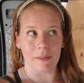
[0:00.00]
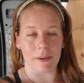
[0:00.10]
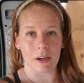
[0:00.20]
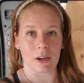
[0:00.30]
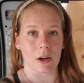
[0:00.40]

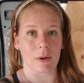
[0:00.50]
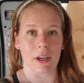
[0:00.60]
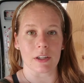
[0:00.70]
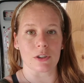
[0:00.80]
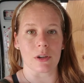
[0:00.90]
Figured I would
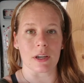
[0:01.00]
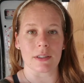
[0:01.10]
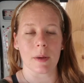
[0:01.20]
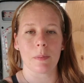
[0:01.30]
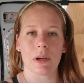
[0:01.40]
catch you
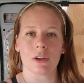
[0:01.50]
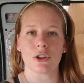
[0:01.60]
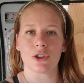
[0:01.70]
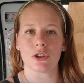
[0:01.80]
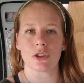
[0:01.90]
guys up,
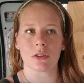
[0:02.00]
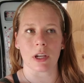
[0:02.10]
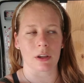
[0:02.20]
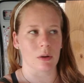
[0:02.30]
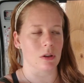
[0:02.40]

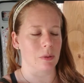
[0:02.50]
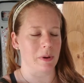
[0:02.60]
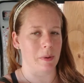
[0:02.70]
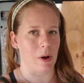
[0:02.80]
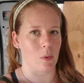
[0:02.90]
tell you a little
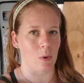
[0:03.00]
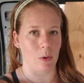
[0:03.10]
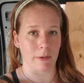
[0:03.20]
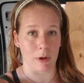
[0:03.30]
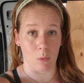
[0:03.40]
bit about
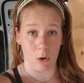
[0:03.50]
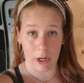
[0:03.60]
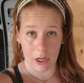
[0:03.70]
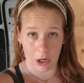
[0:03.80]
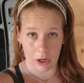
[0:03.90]
what we've been
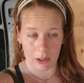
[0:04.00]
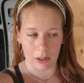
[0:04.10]
working on